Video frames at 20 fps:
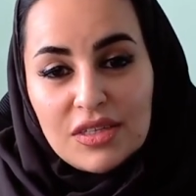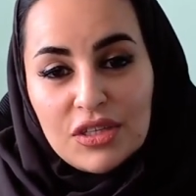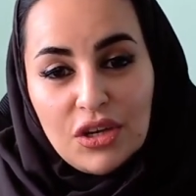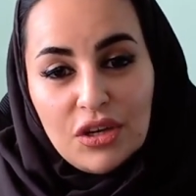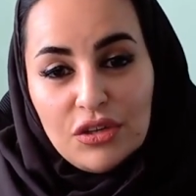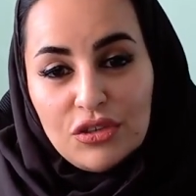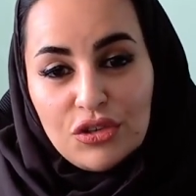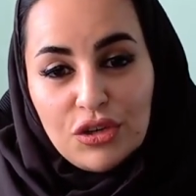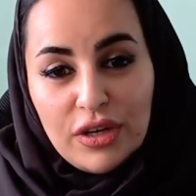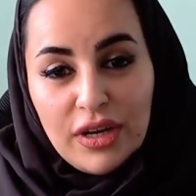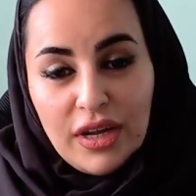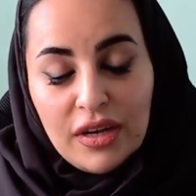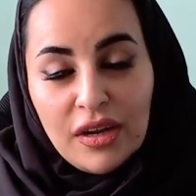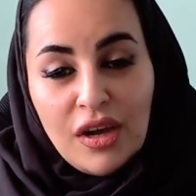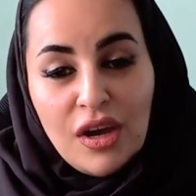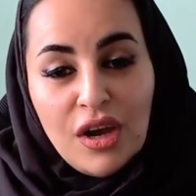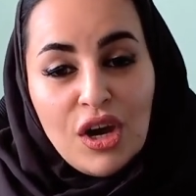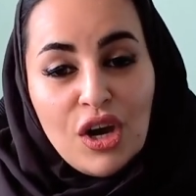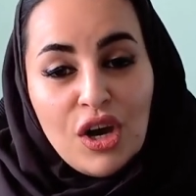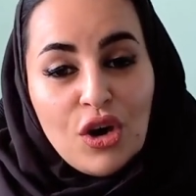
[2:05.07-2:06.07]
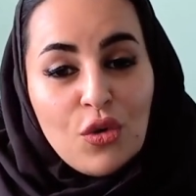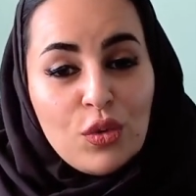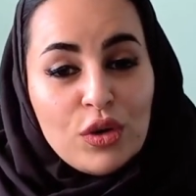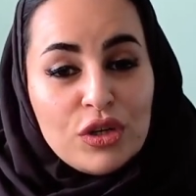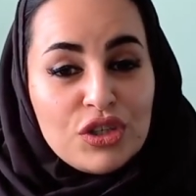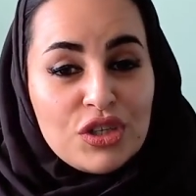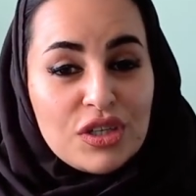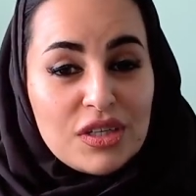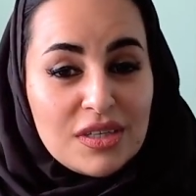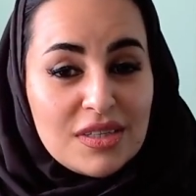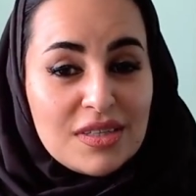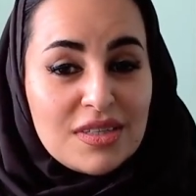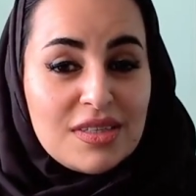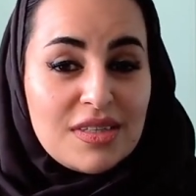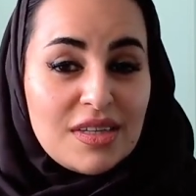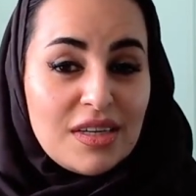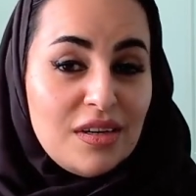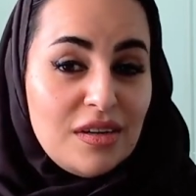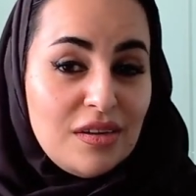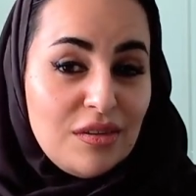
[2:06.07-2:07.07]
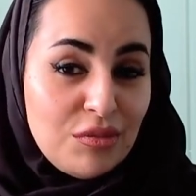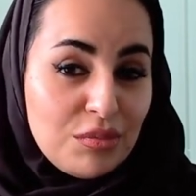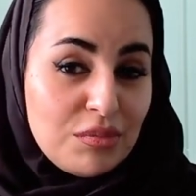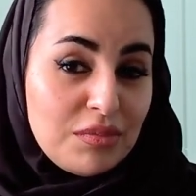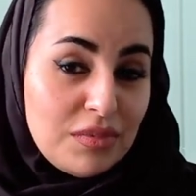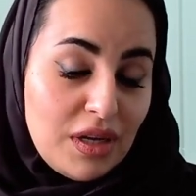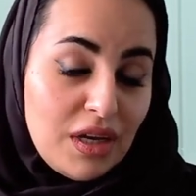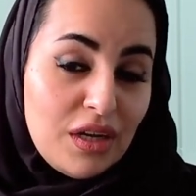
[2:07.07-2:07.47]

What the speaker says: to internet, which is in